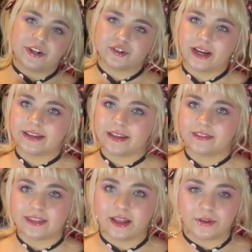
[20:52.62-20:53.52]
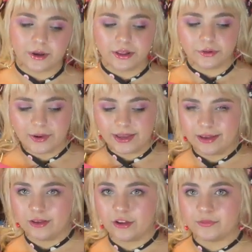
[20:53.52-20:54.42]
try to get the yellow colorway
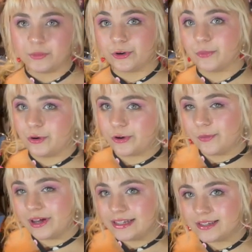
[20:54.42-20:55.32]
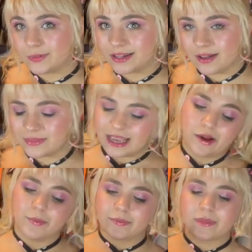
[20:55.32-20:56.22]
of Moko Moko bunnies when it comes
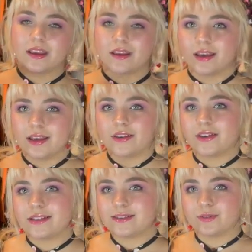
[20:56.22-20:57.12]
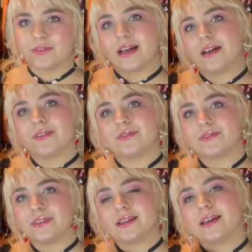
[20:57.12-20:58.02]
out, if I can survive
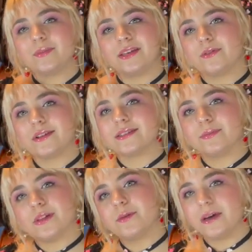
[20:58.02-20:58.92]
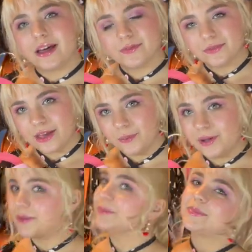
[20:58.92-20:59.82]
the AP USA bloodbath for that
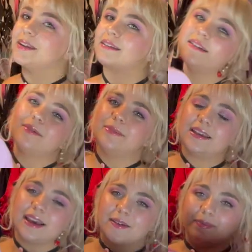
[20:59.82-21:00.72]
one. But yeah,